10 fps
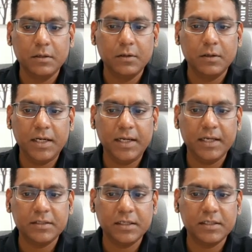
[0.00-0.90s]
right?
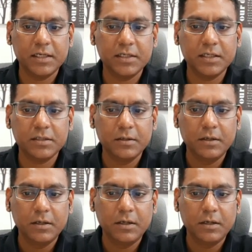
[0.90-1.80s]
X, x, x, x.
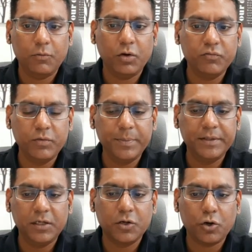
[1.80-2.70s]
What would be
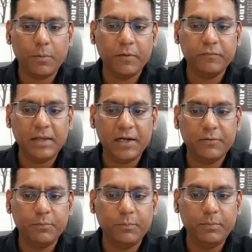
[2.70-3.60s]
the drop of that
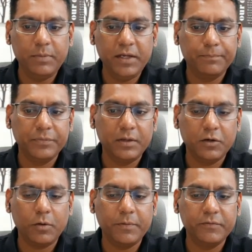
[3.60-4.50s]
be?
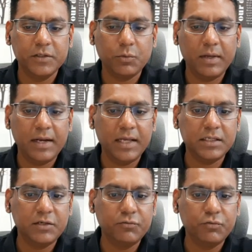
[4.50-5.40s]
Drop of the square x,
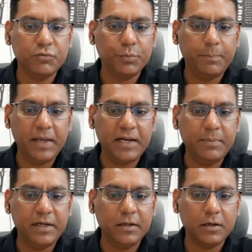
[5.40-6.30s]
it would be
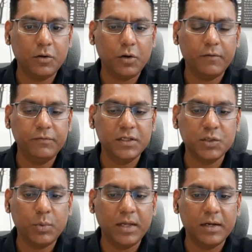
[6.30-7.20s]
perimeter of the
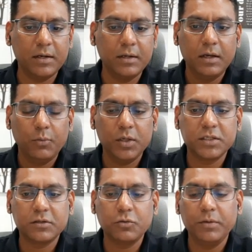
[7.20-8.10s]
square.
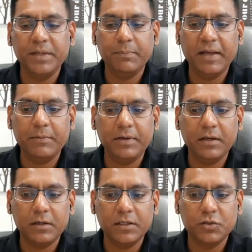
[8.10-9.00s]
What's going to be the
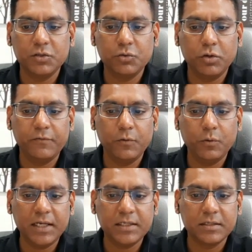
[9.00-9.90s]
perimeter? It's going to be
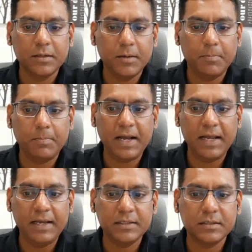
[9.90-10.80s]
4x
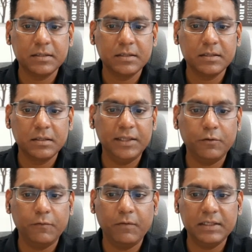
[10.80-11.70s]
minus the length
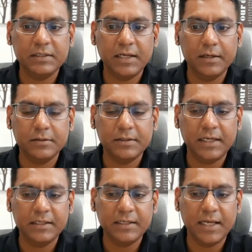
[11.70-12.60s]
of one side. So that
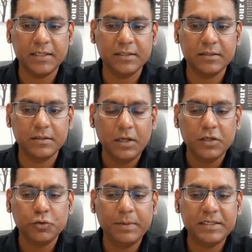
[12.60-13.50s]
is x.
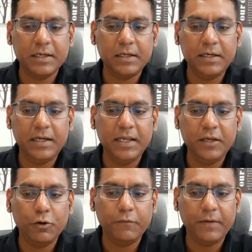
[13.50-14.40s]
So basically d
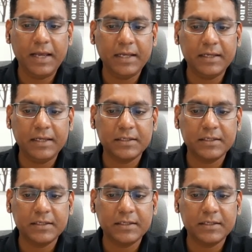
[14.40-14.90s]
of x